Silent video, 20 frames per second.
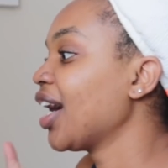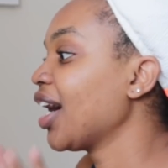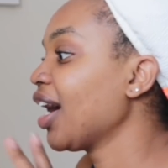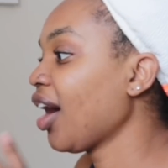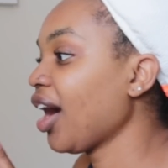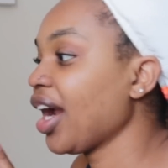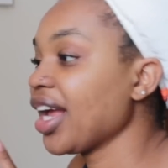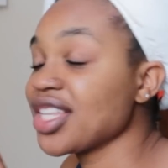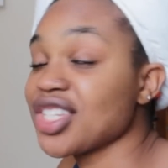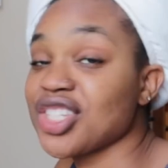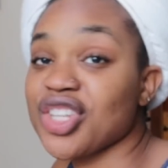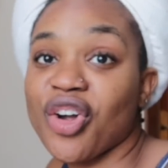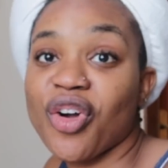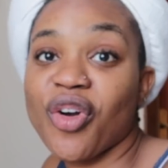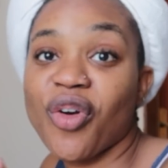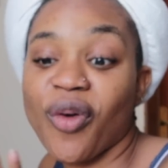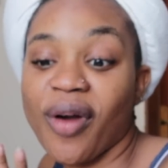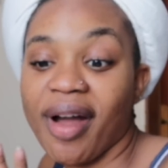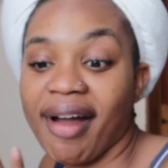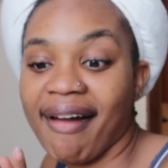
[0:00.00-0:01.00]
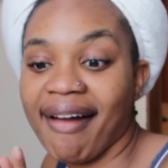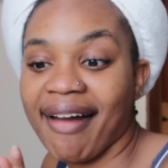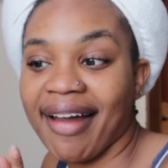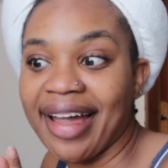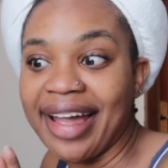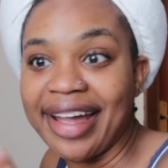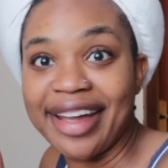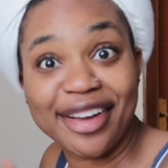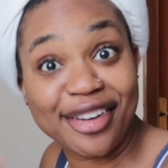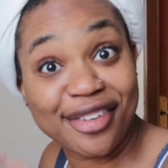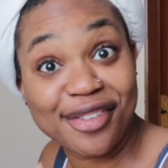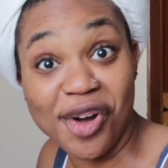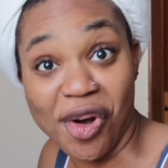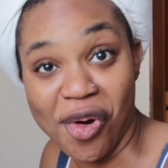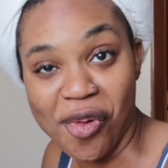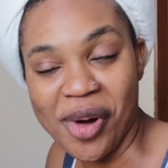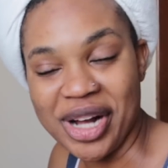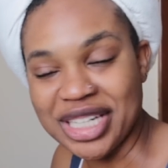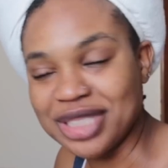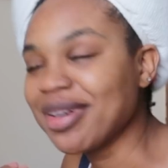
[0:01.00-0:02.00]
All right, so I
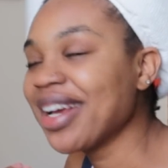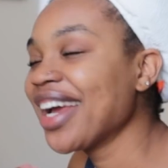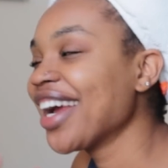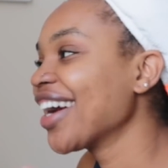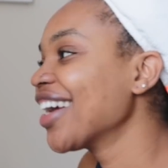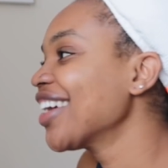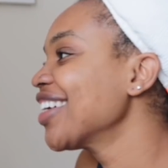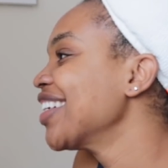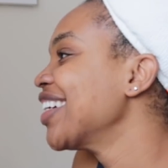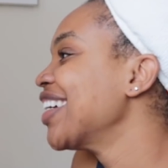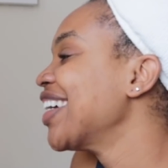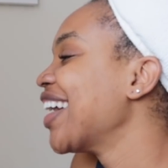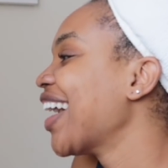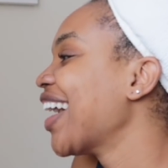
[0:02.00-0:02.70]
washed my hair,